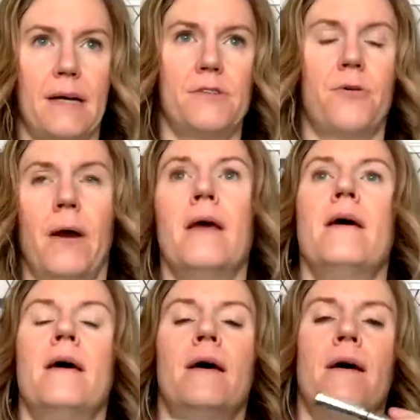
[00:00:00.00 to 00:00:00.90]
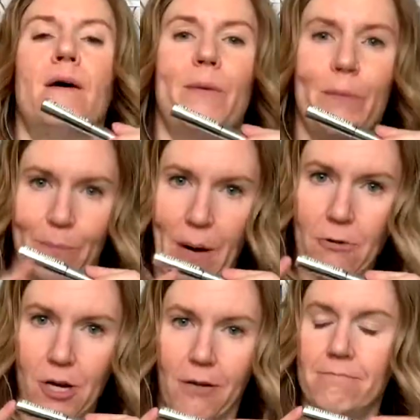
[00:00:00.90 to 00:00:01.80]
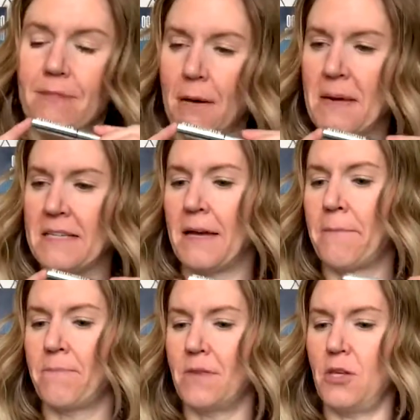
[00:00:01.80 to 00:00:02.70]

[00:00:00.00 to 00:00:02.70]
story. Brow gel, amazing.